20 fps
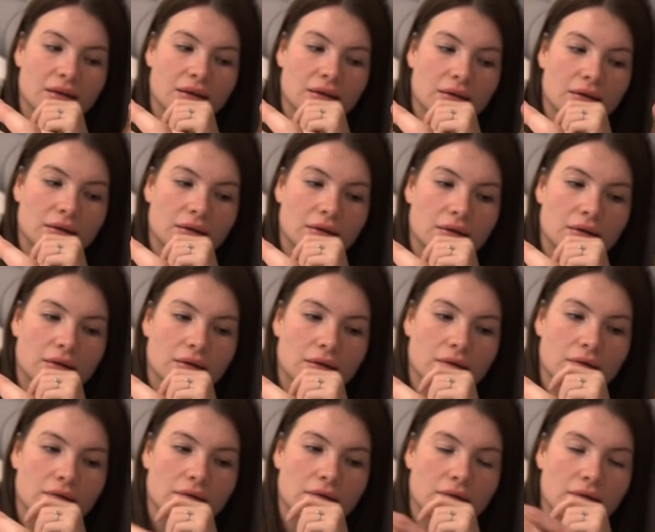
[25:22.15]

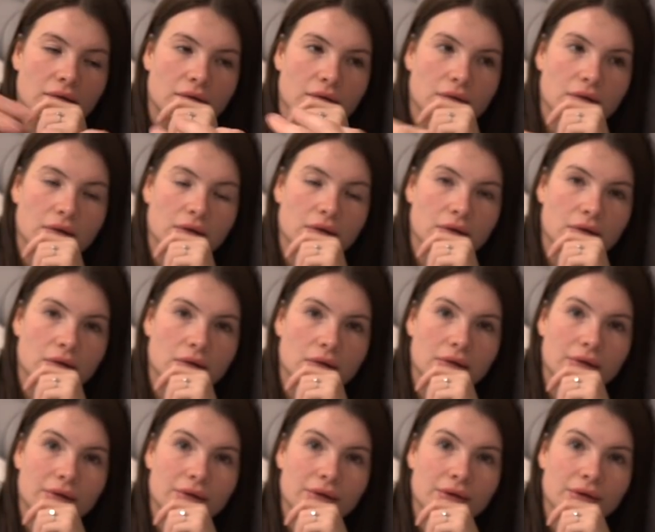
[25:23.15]

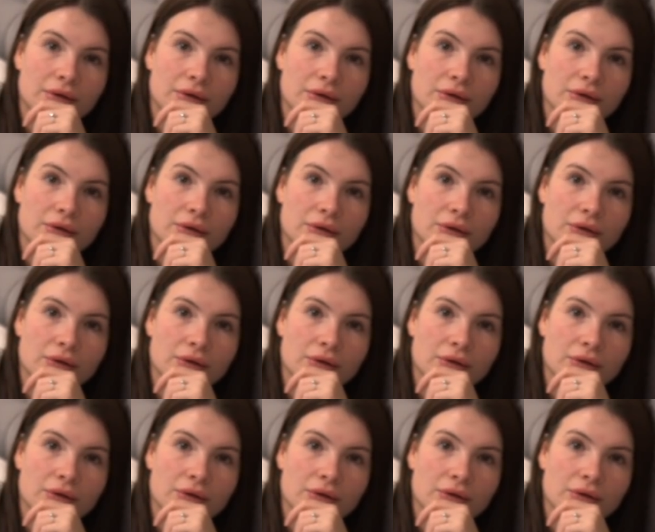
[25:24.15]
The person shown says nothing.